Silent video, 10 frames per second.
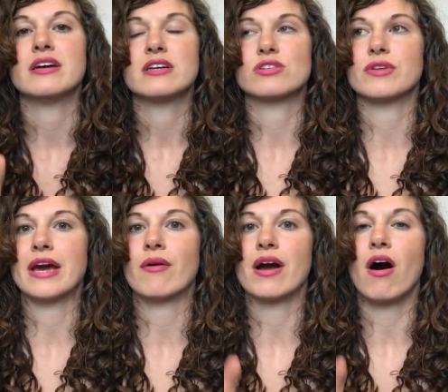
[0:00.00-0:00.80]
So
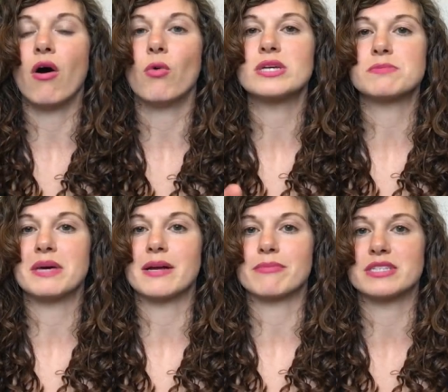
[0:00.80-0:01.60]
now I always
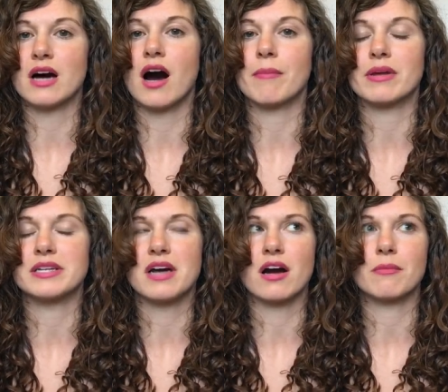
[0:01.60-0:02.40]
pin up the top, and I
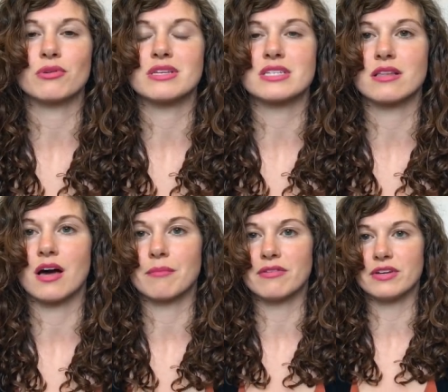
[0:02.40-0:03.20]
talk about this a
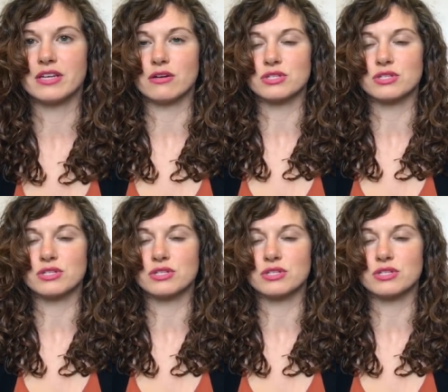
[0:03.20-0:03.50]
lot in my videos.